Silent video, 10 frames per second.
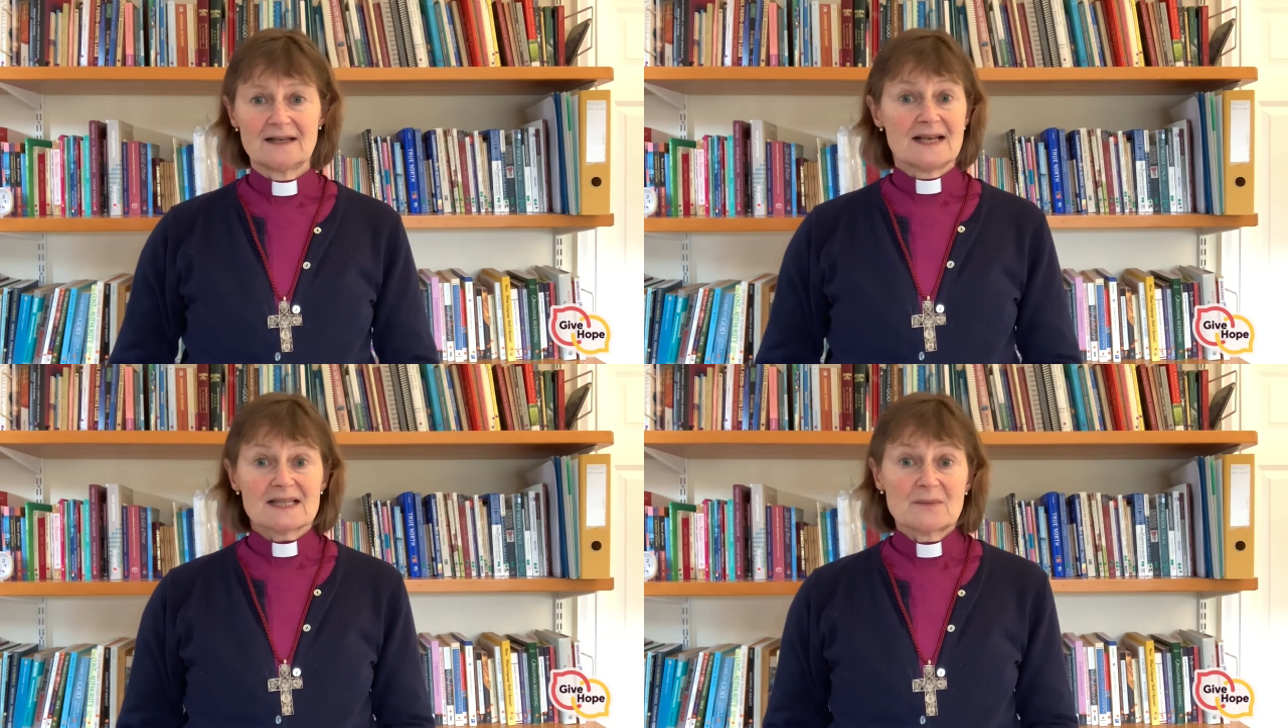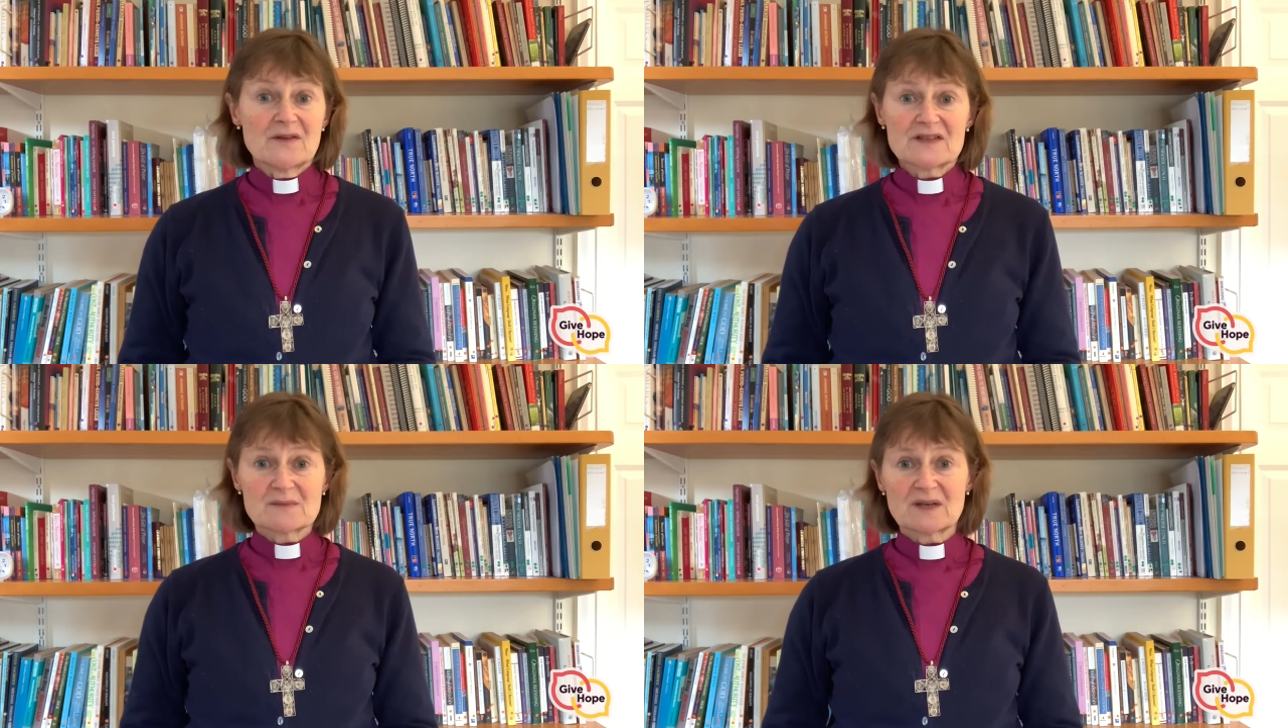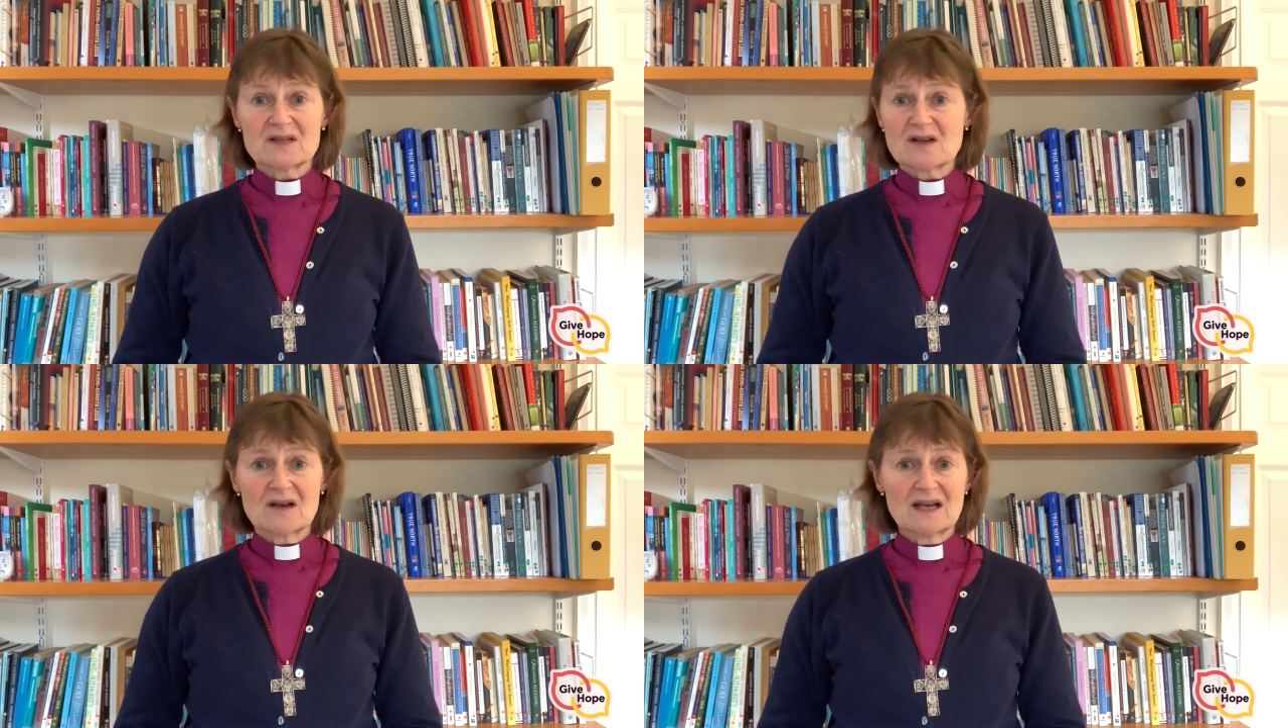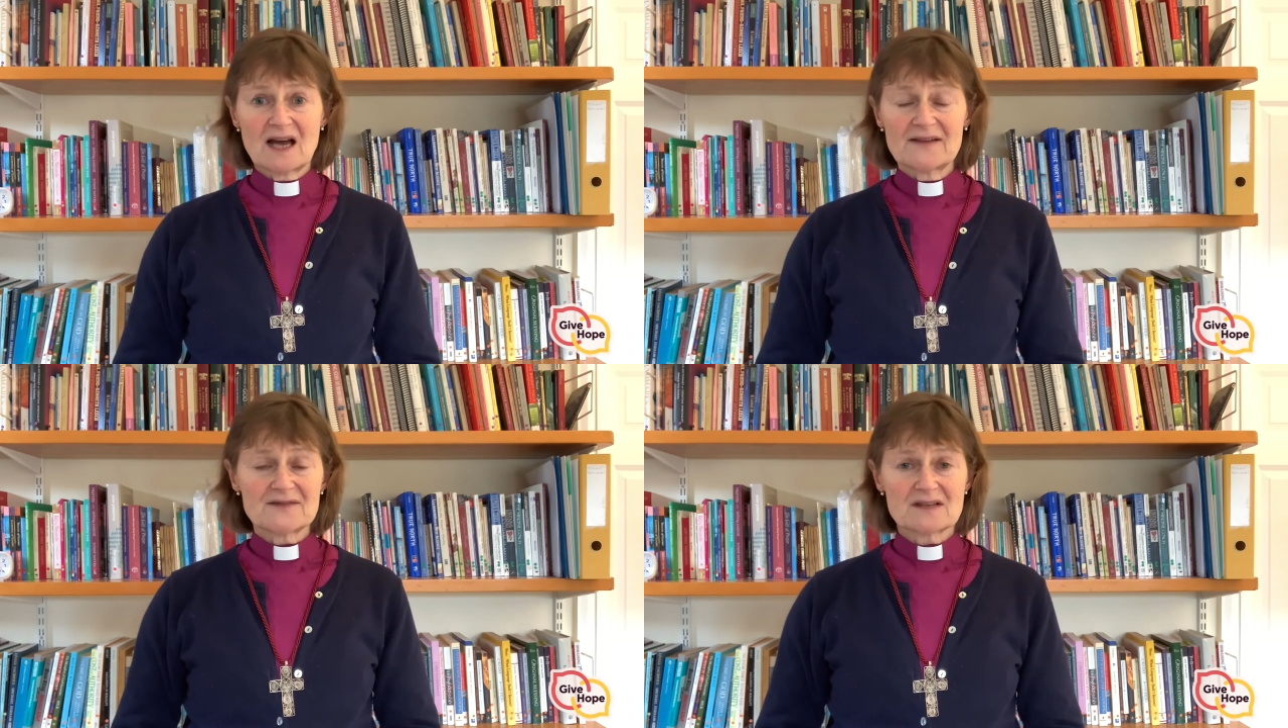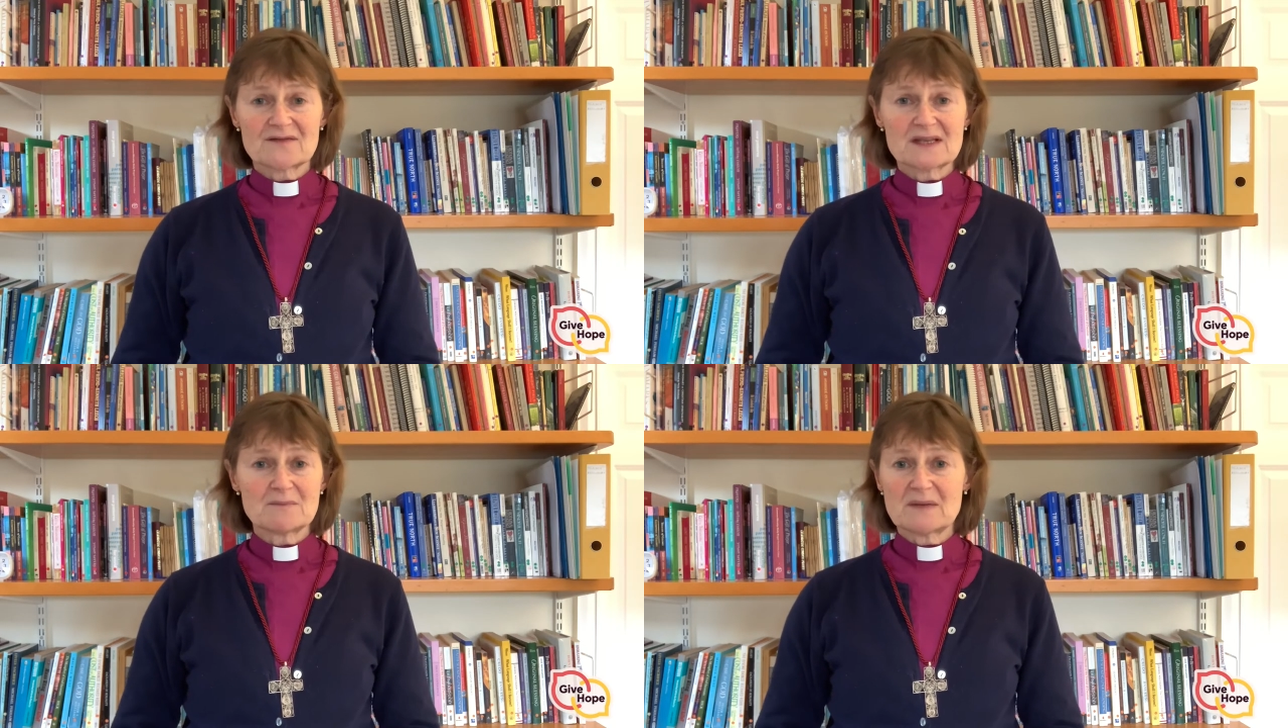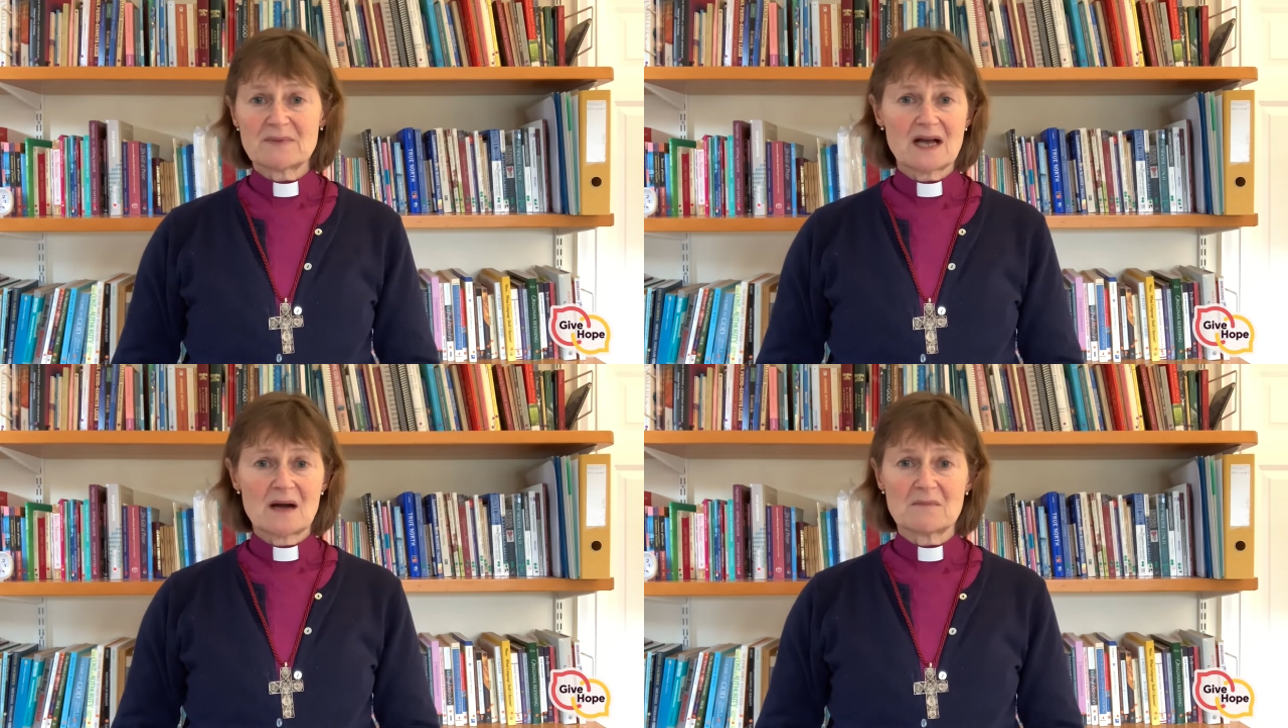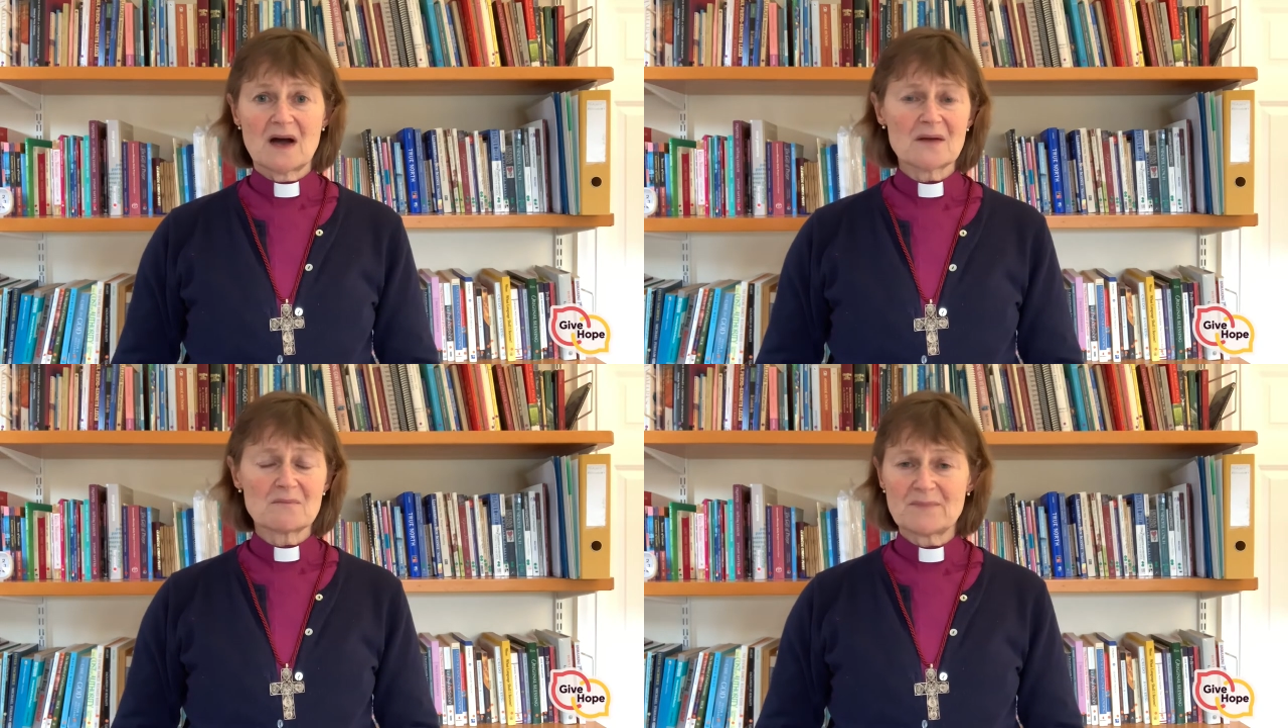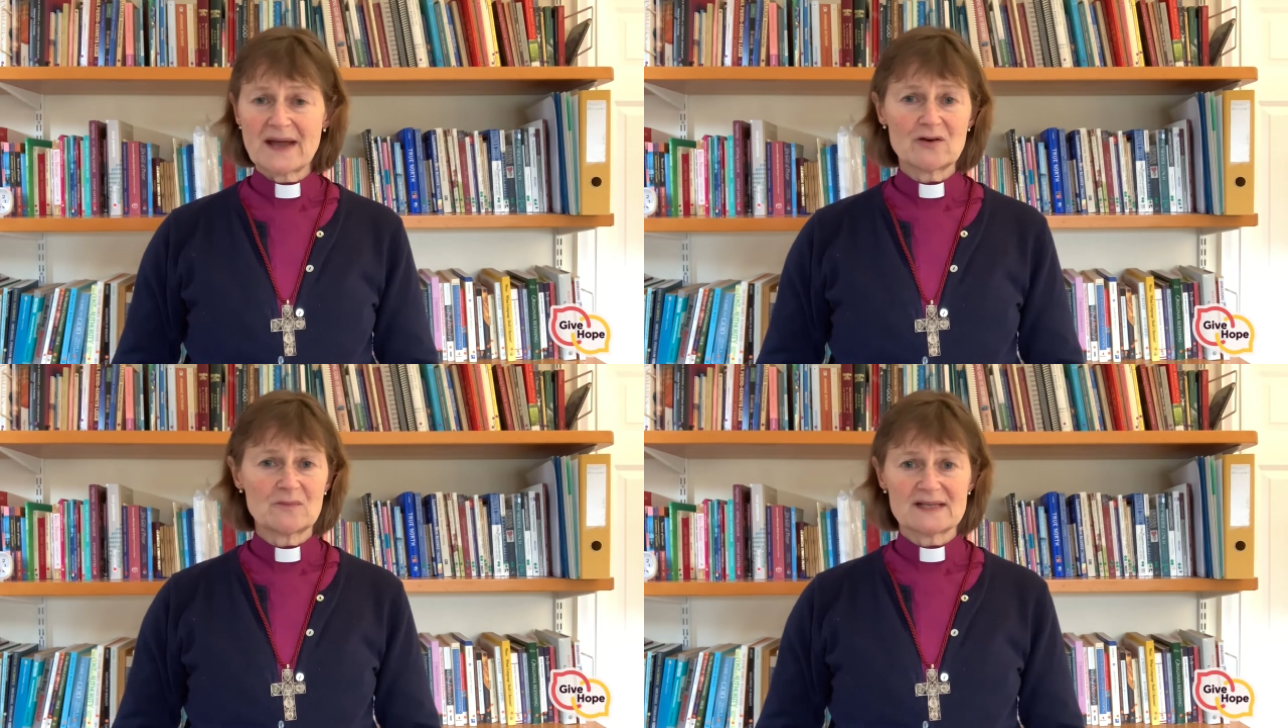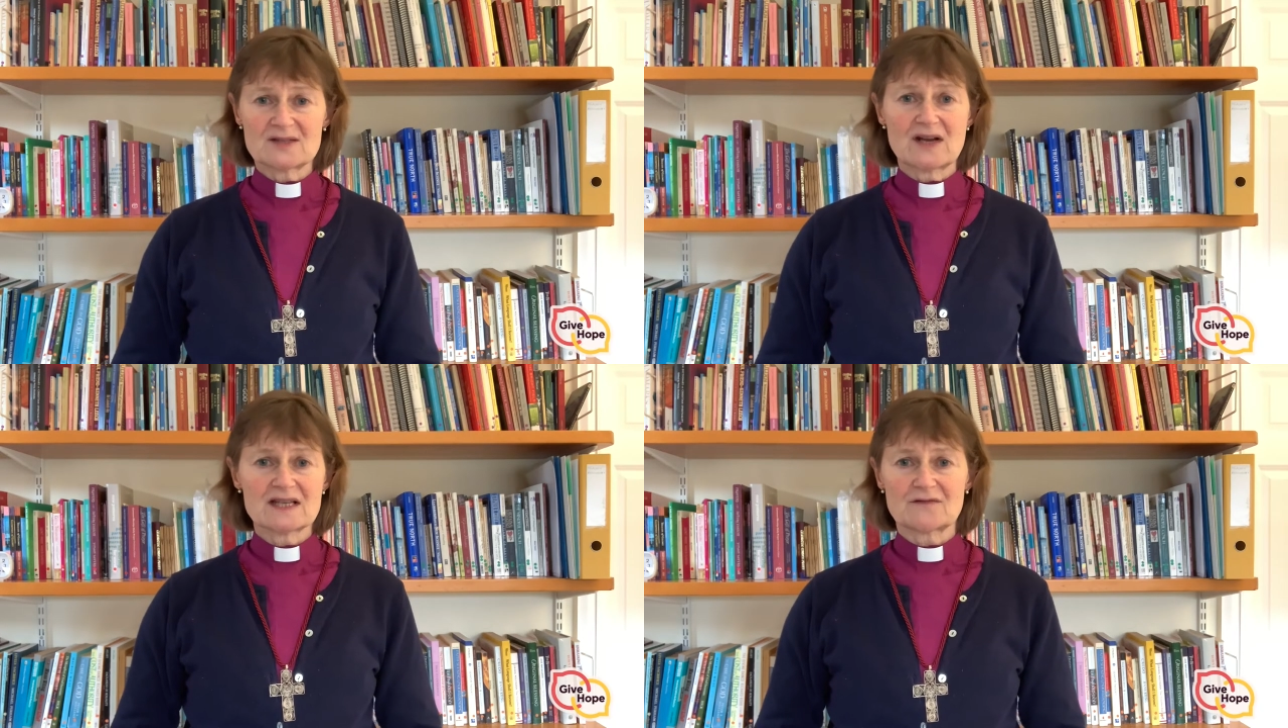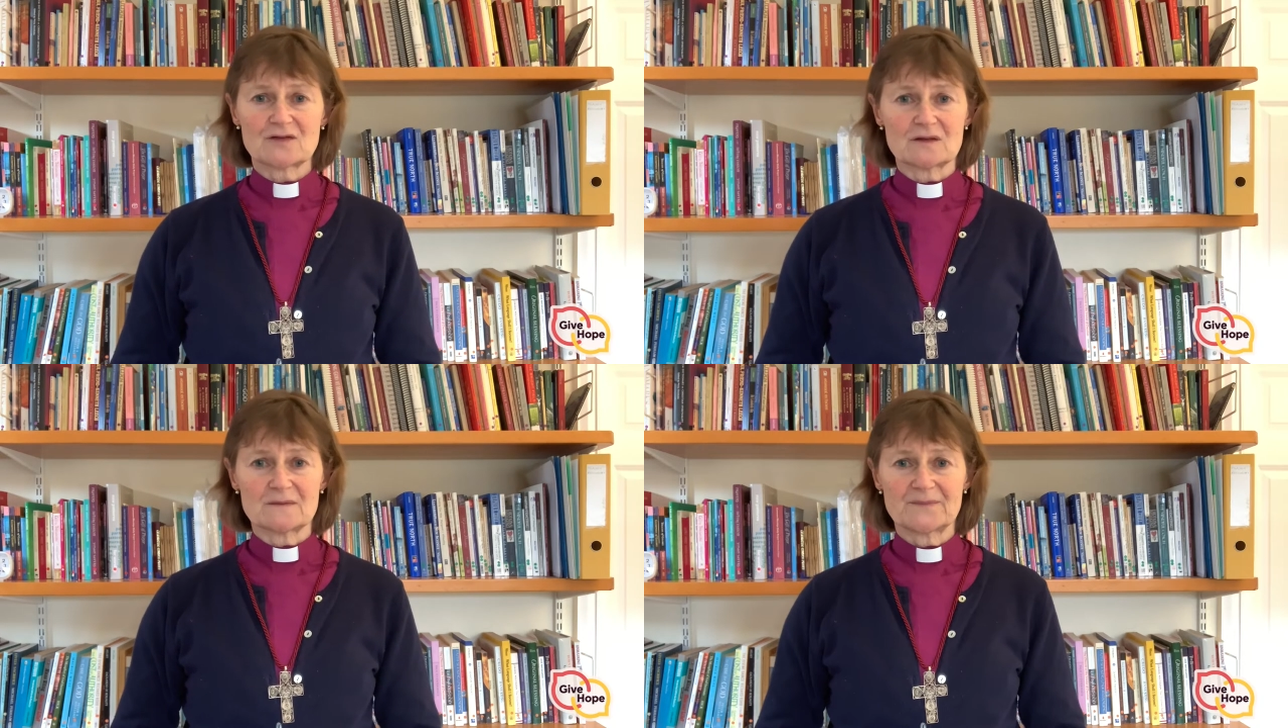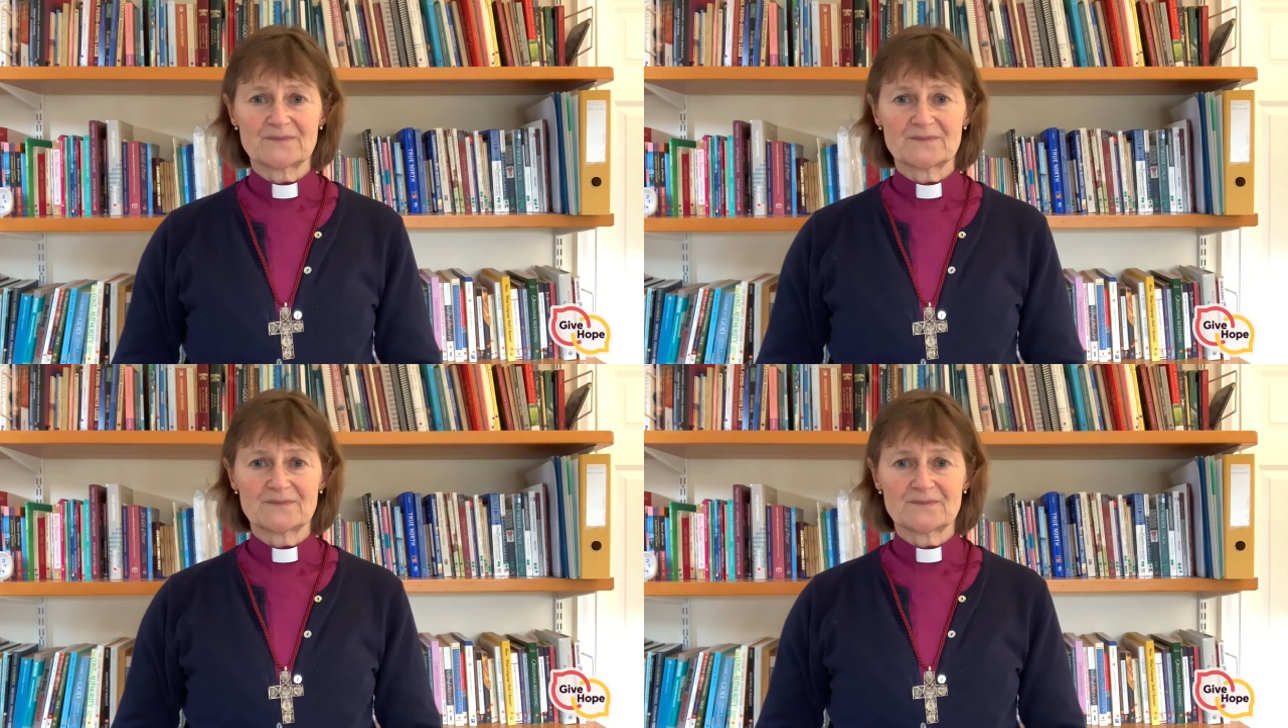some of us because our lives have simply become unbearably stressful,